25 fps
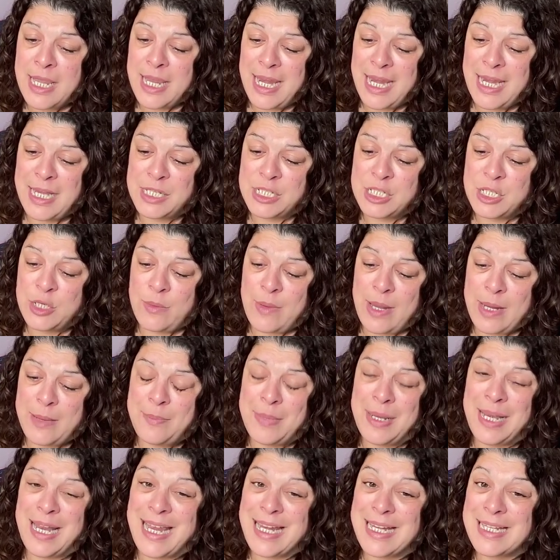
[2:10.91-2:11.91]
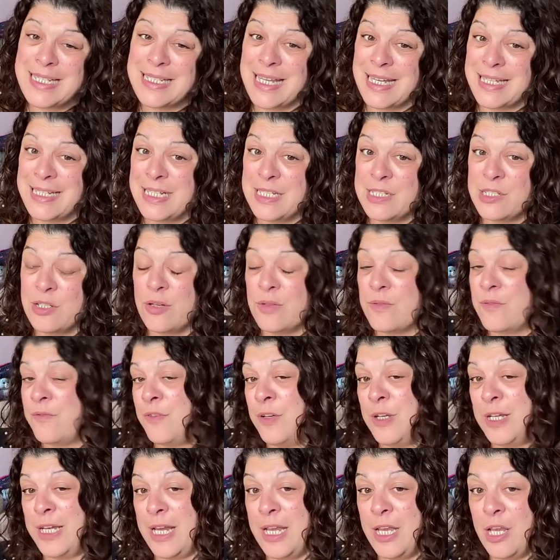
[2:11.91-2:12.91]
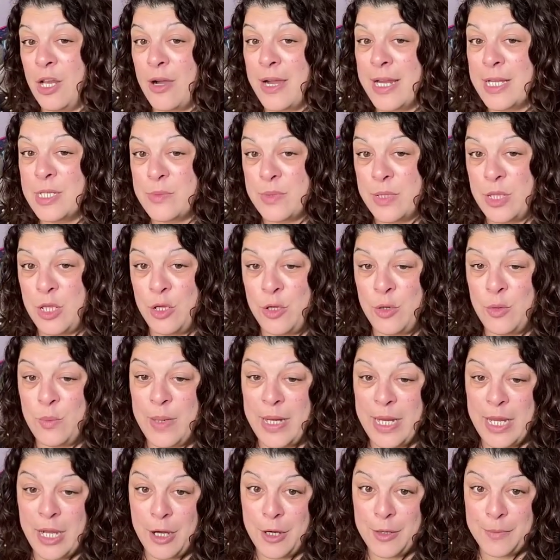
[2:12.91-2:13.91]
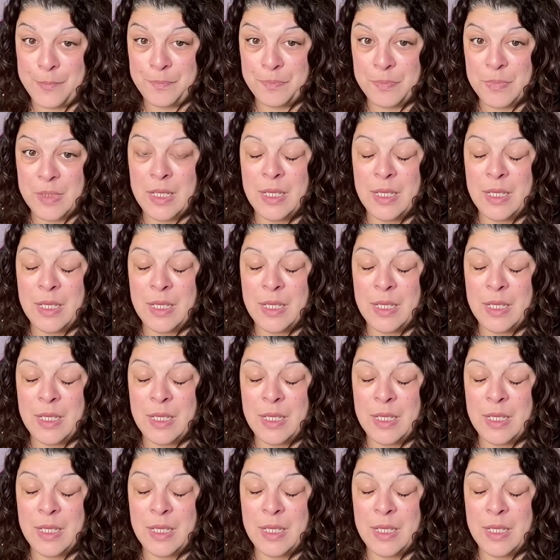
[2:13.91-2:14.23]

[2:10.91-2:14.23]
into a place that is not fully aligned with who we are.